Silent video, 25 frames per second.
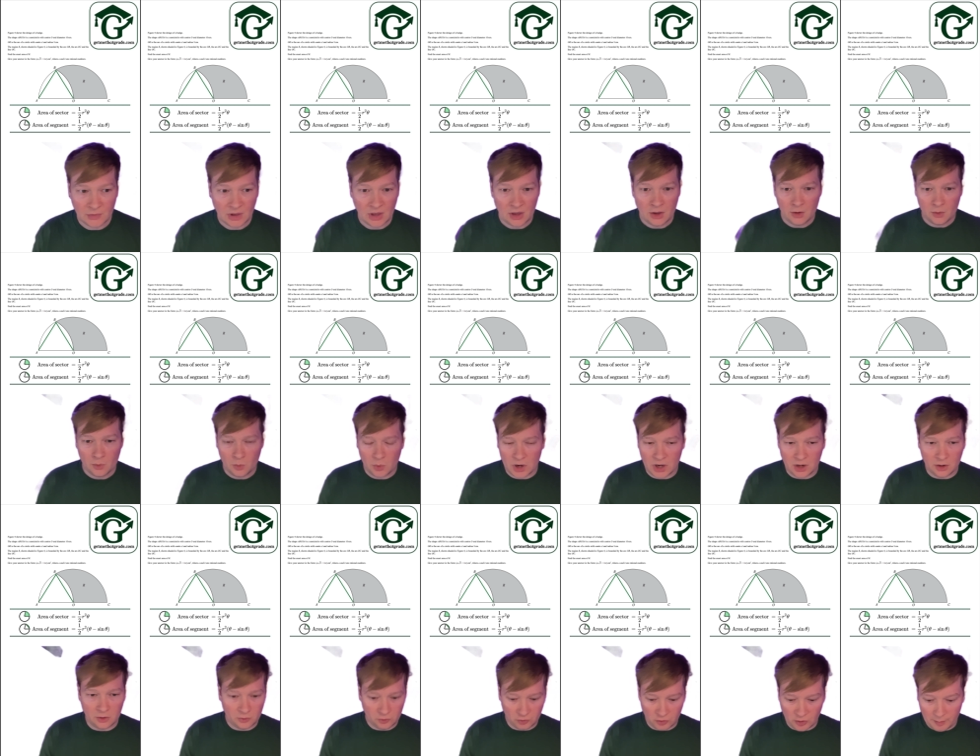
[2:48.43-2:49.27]
Well,
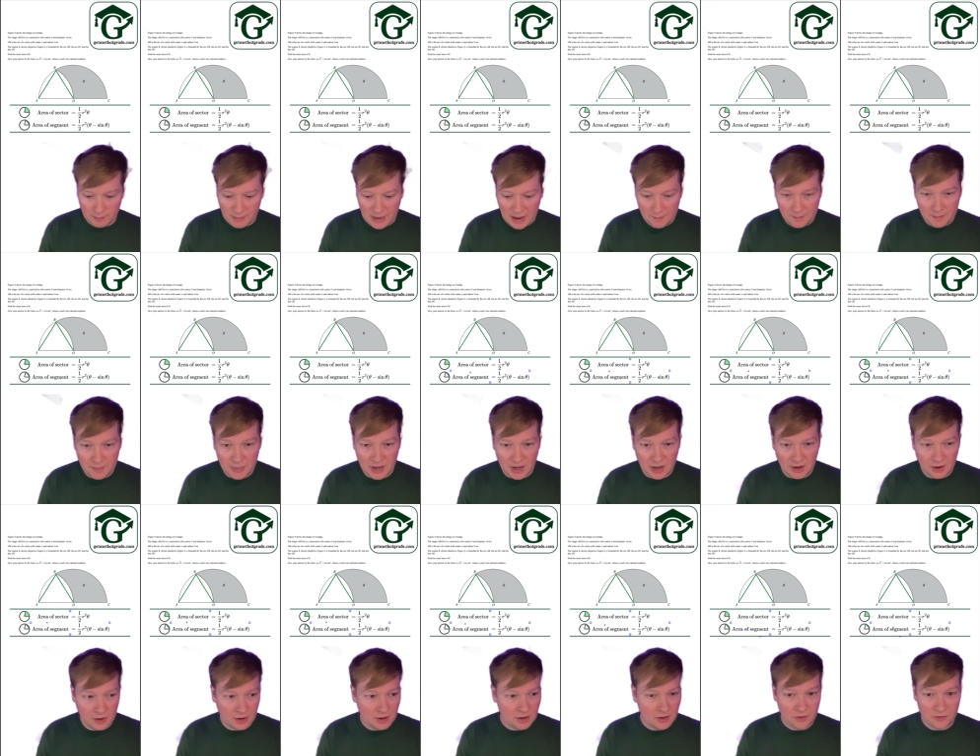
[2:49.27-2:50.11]
remember
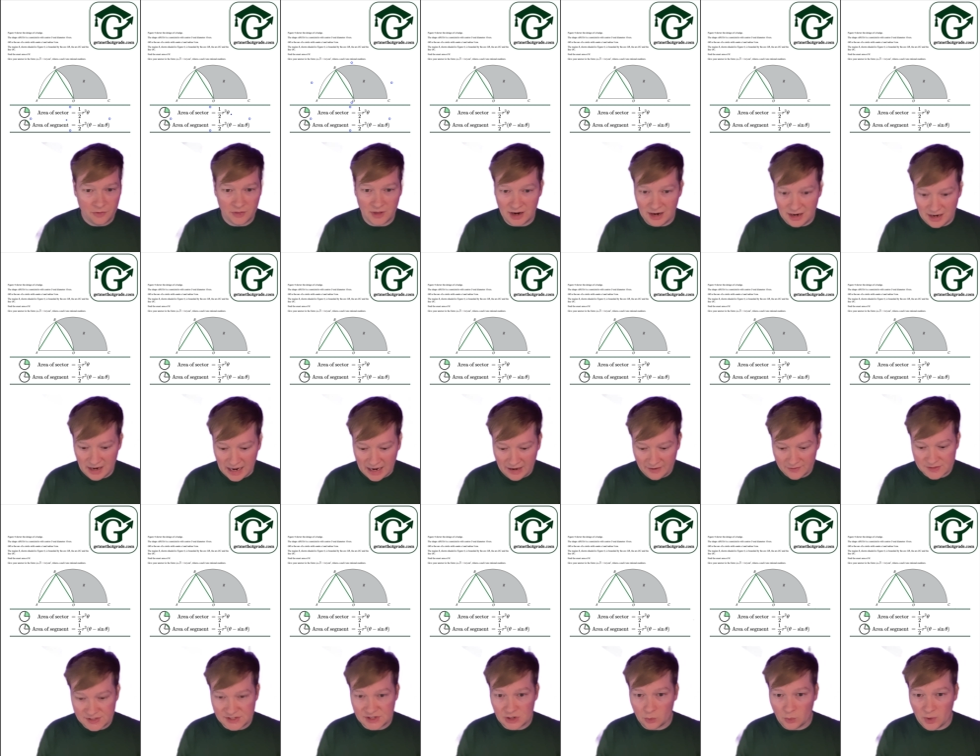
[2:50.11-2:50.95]
the lengths
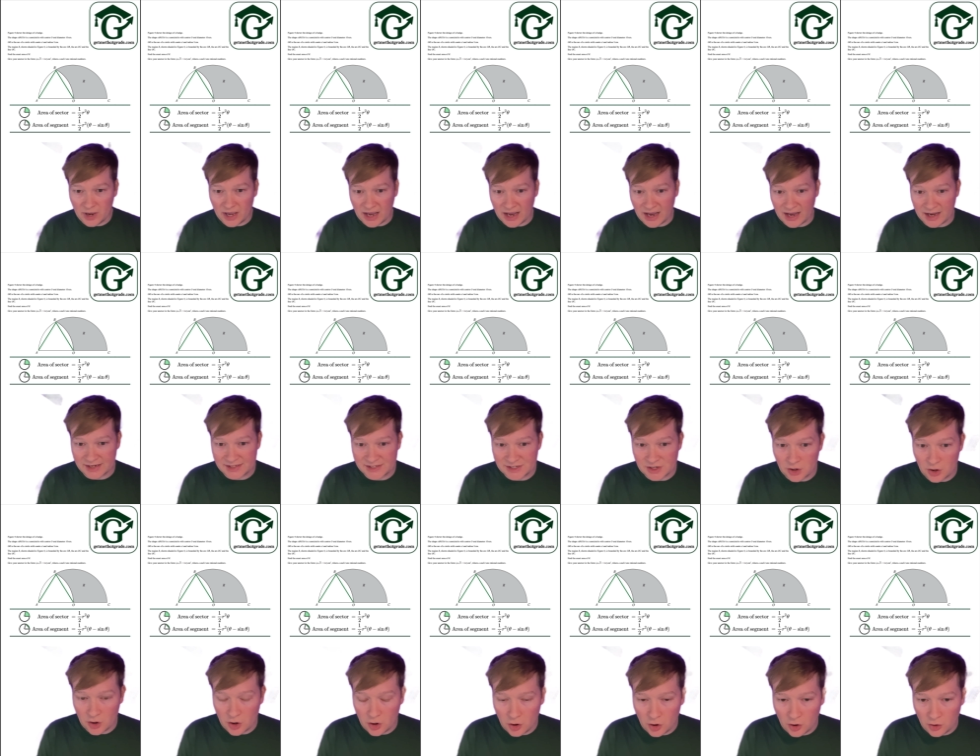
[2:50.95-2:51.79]
that we had
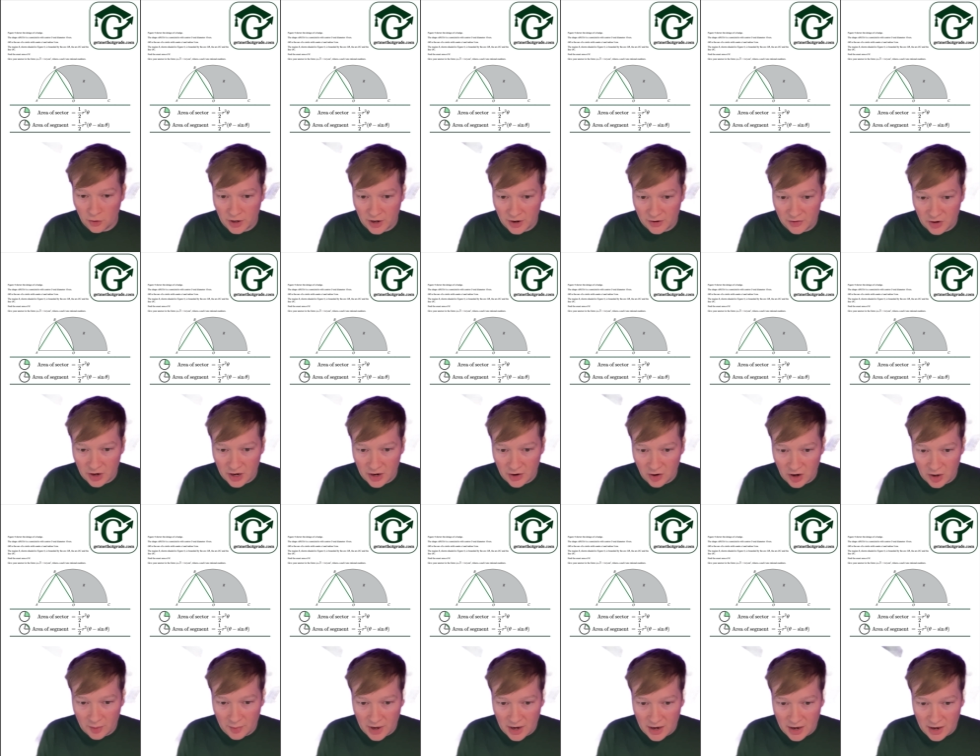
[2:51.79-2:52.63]
on our diagram
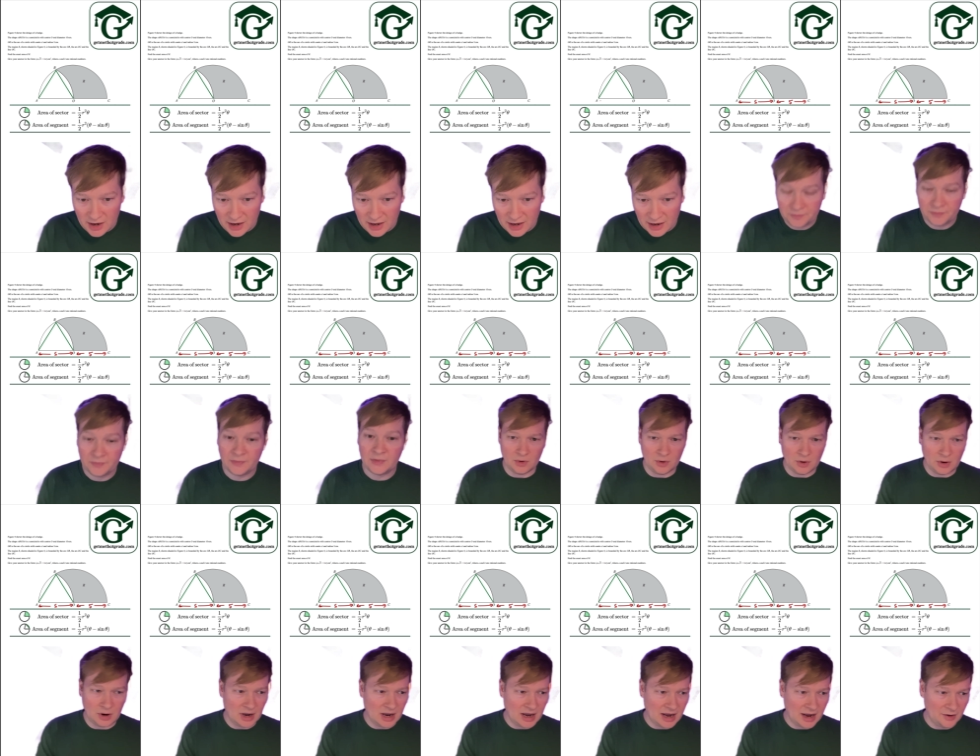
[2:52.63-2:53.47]
earlier.
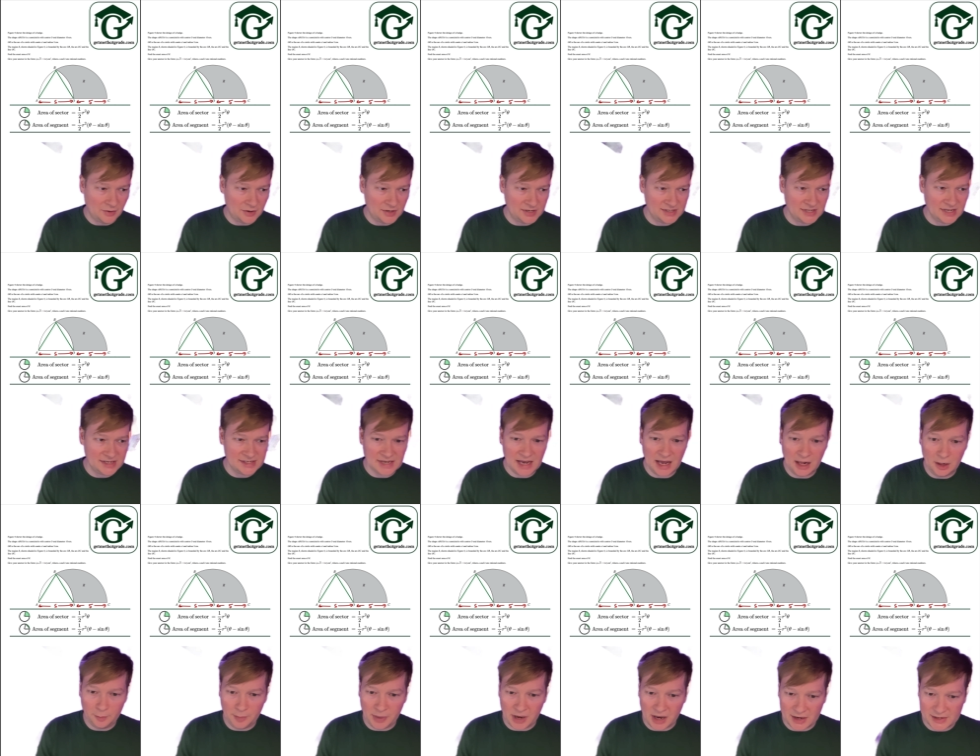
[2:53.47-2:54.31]
How does this help
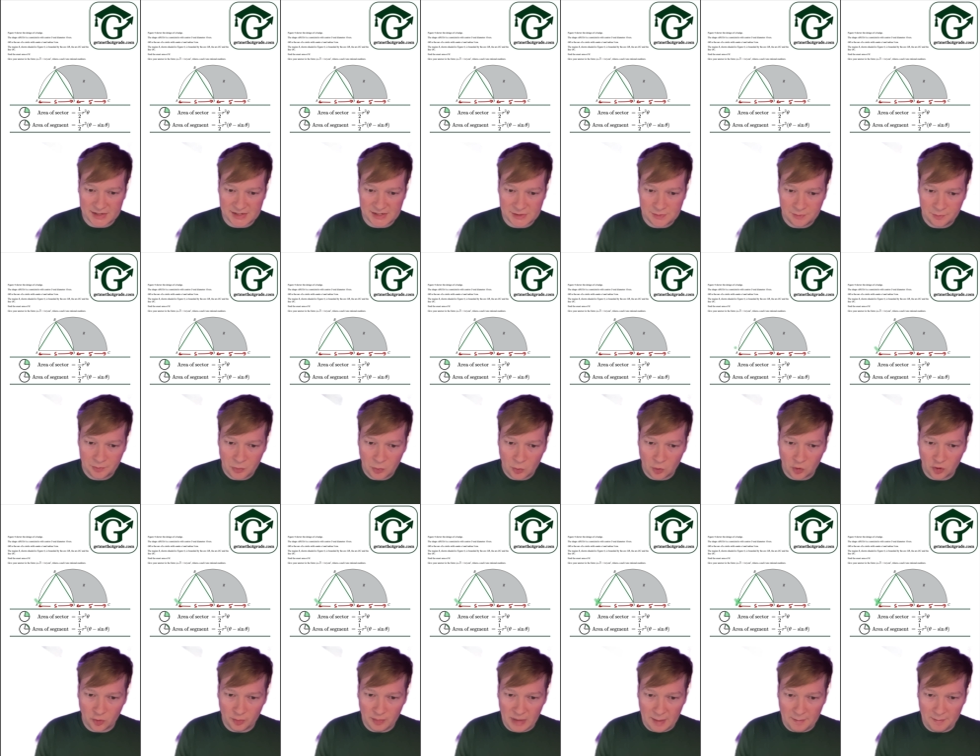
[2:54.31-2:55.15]
us? Well,
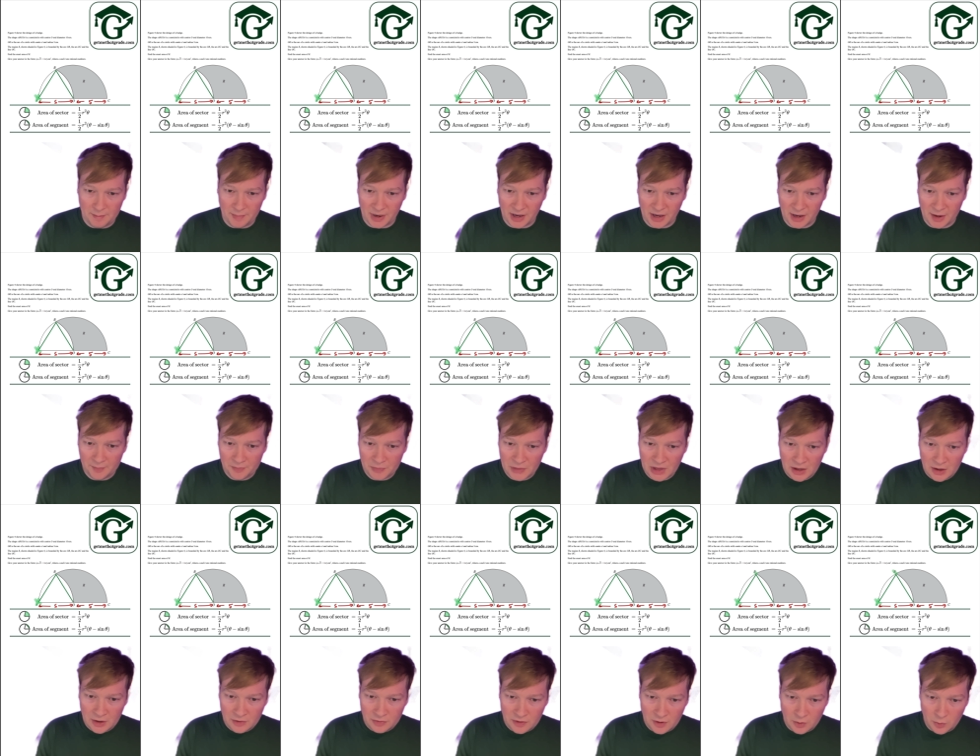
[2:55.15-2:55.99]
remember
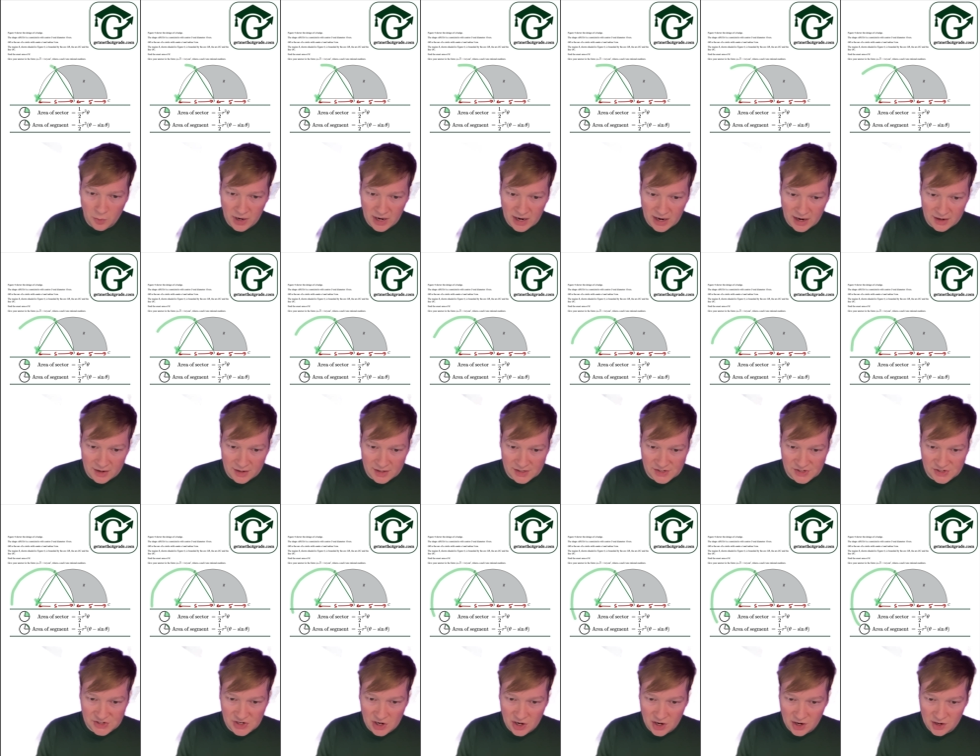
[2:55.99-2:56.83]
that we had a
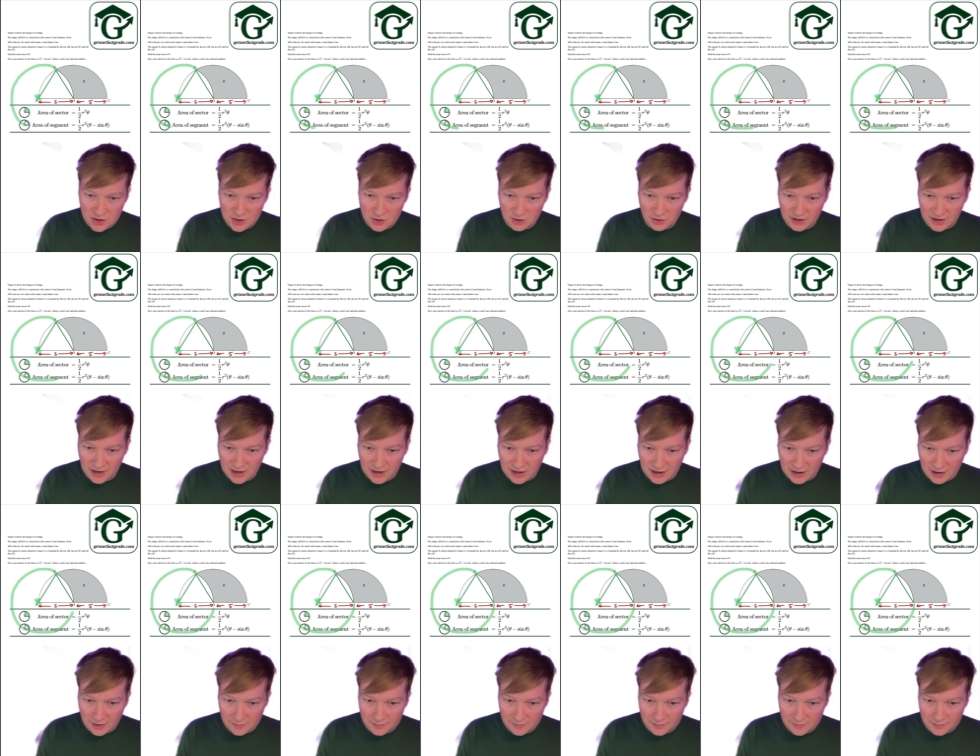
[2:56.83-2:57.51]
circle here.